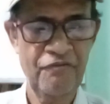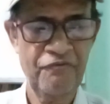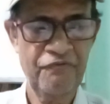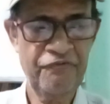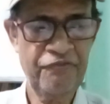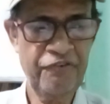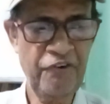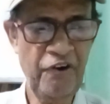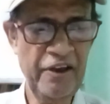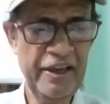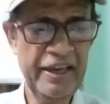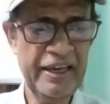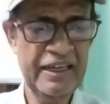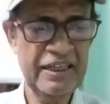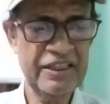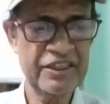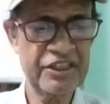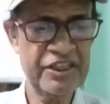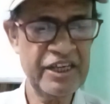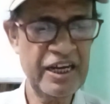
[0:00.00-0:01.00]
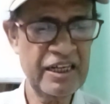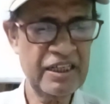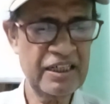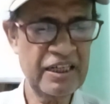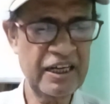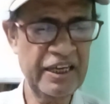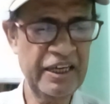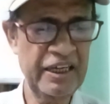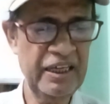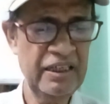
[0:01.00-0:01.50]
Flowing
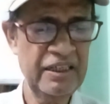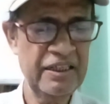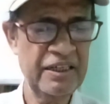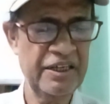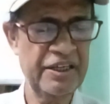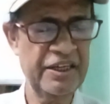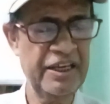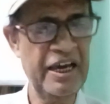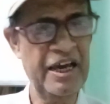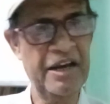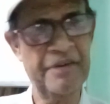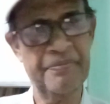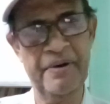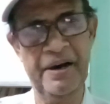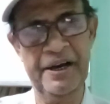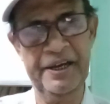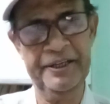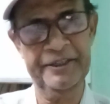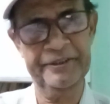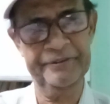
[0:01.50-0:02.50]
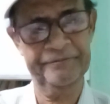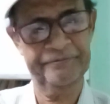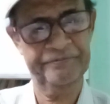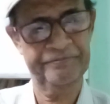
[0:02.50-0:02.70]
gently nearby.